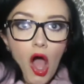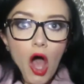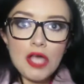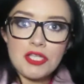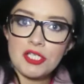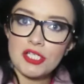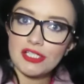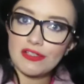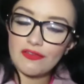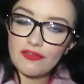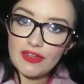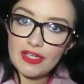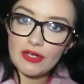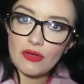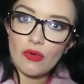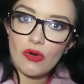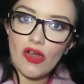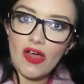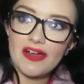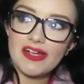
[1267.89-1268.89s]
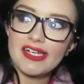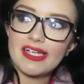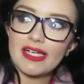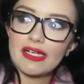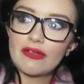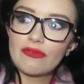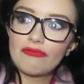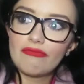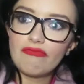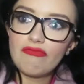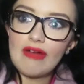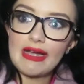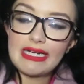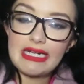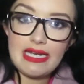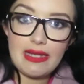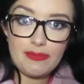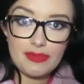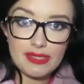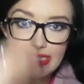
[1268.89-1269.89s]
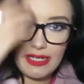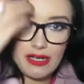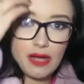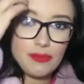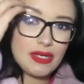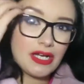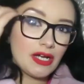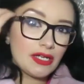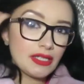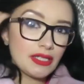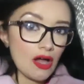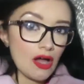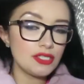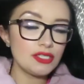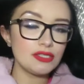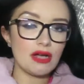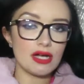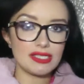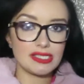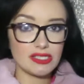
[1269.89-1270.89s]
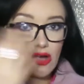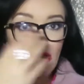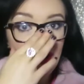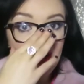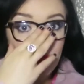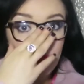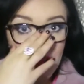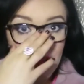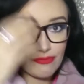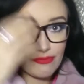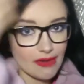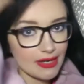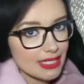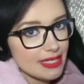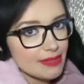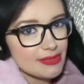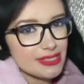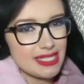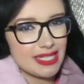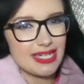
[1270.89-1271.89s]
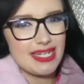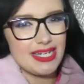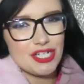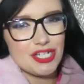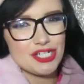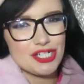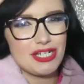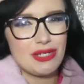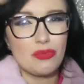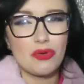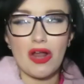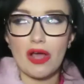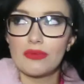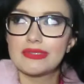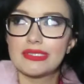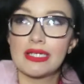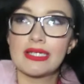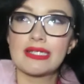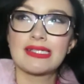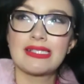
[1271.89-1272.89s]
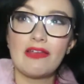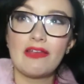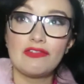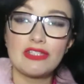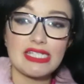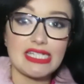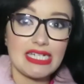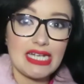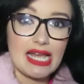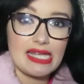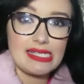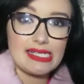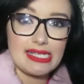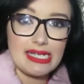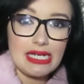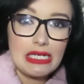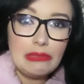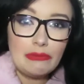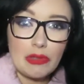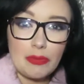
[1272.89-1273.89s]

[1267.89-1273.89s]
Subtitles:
I just feel like red lipstick, I mean, I started wearing red lipstick initially when I was like 17, 18,